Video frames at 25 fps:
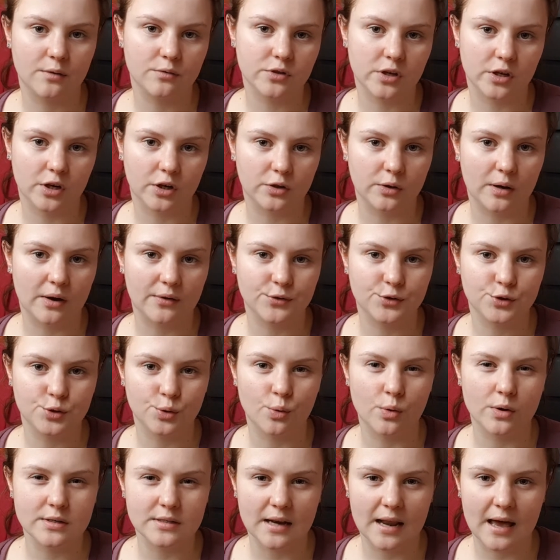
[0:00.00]
Like, I don't have to
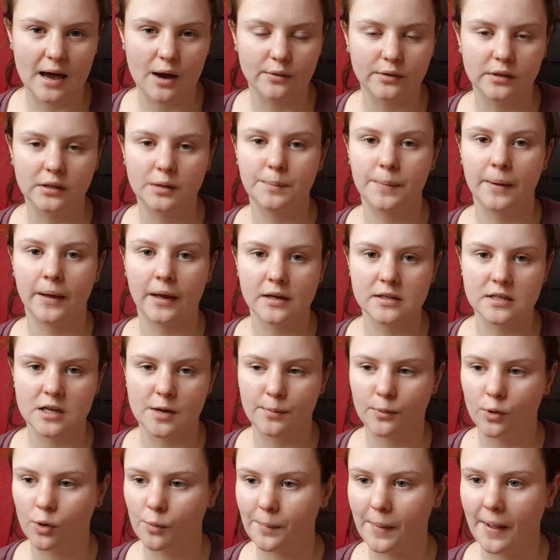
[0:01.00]
talk as loud and it picks
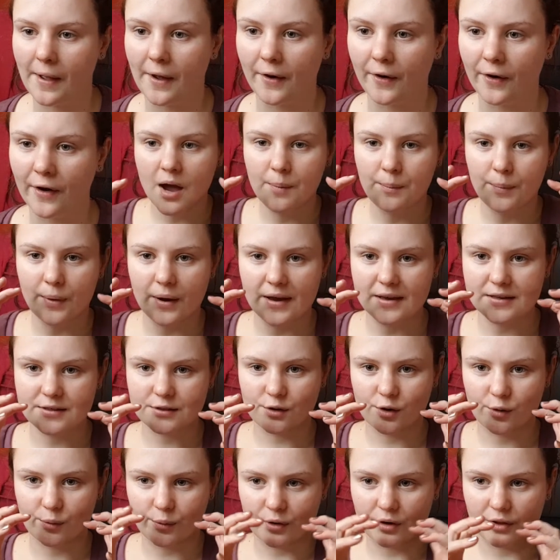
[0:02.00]
up a lot better. But it's
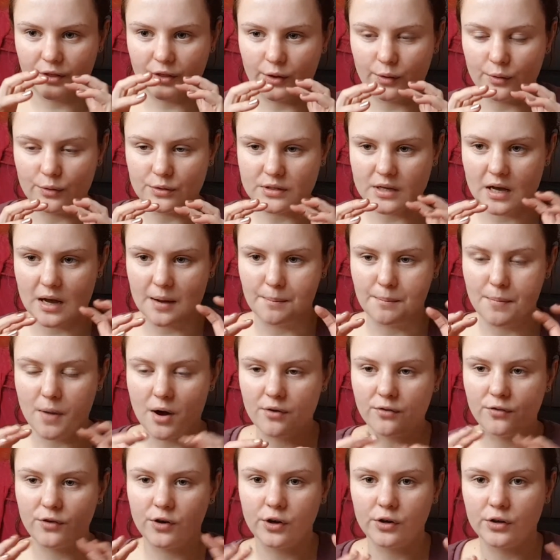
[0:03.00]
got one of those
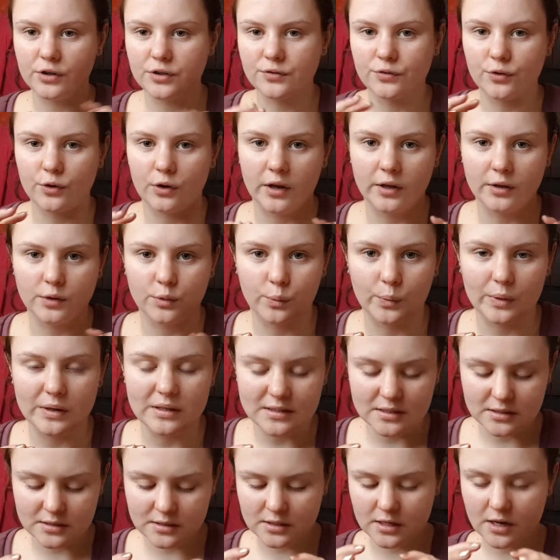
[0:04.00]
mufflers for like the wind
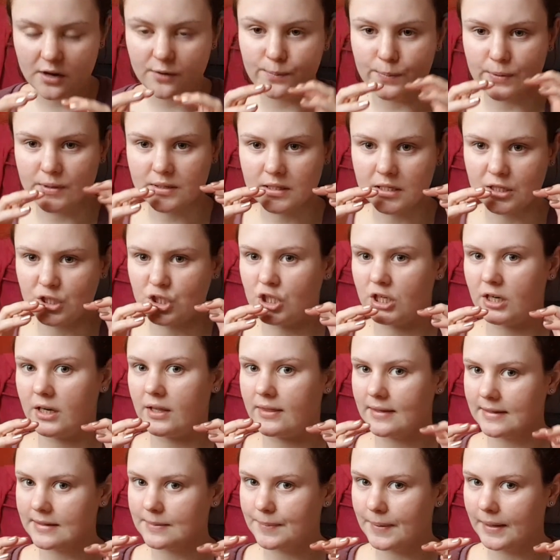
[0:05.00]
and stuff, but it's literally like
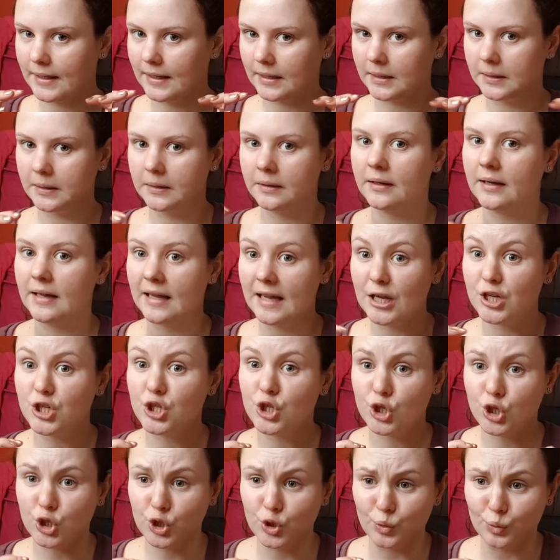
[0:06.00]
this big.
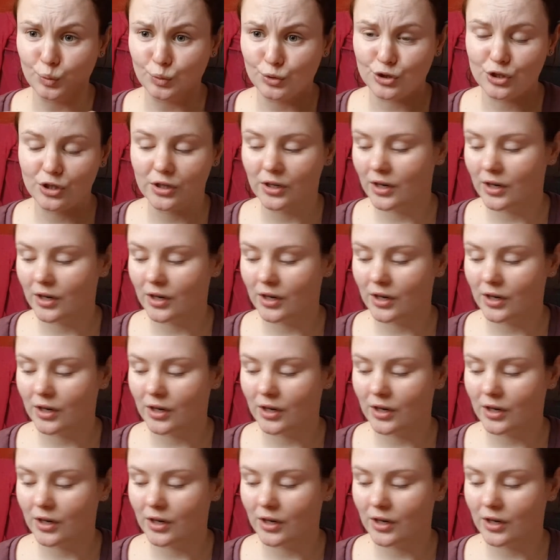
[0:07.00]
It's huge.